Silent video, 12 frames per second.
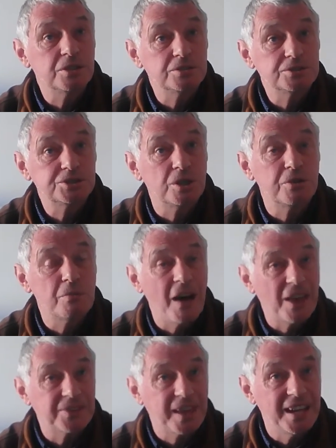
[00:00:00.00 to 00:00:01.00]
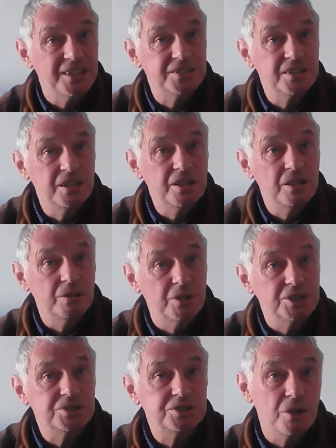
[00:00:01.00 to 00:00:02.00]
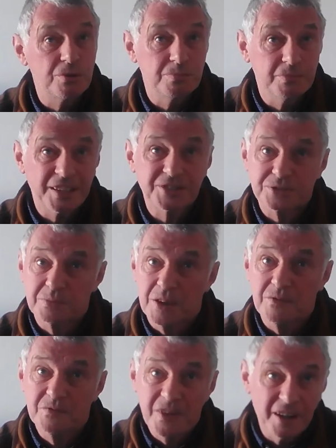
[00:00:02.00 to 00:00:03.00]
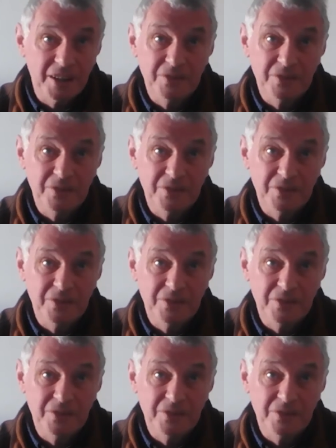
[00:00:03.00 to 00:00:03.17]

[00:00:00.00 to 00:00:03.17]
Shona Bathgate, which show matters to be very,